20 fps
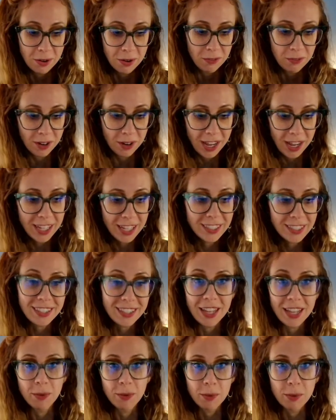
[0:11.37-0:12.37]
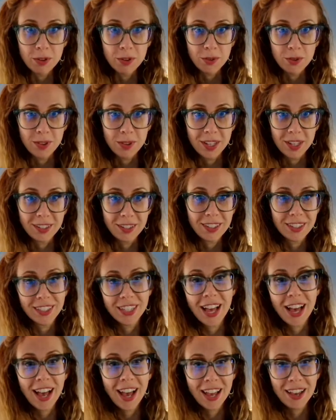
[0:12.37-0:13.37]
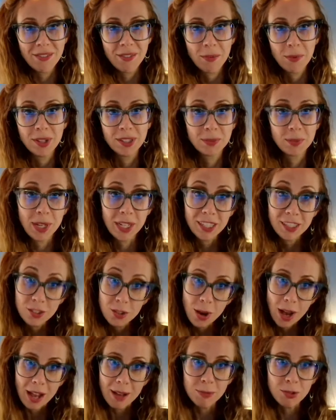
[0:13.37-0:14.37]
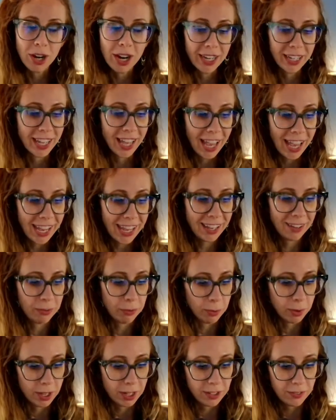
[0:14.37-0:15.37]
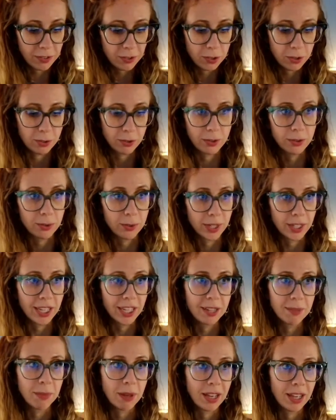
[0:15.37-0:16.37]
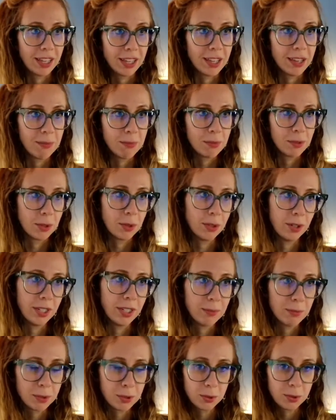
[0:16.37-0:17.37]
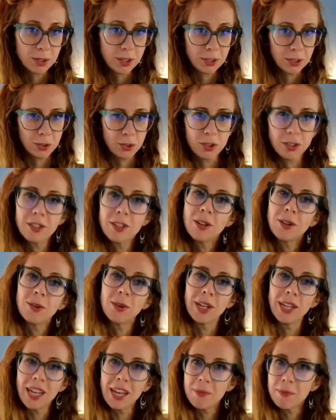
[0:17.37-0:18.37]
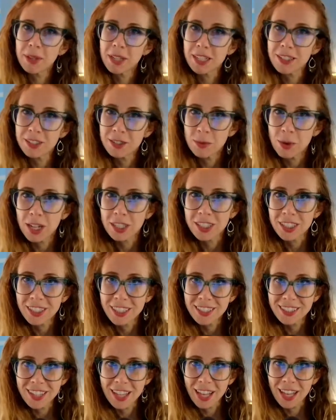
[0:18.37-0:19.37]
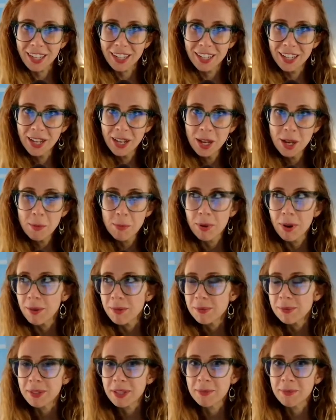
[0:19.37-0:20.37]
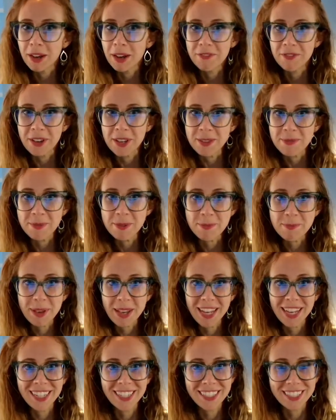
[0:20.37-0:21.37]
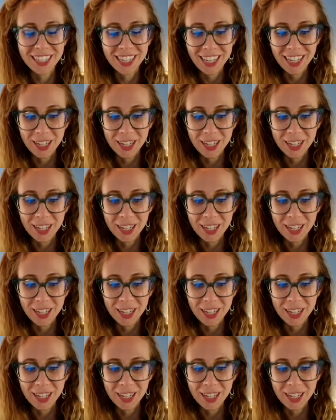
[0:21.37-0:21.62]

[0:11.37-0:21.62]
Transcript: friends that we would do this live once a week. So I'm trying. Hey, everyone, if you don't know who I am Lauren Petrulo. You should know who I am because you're watching this on probably my Facebook page,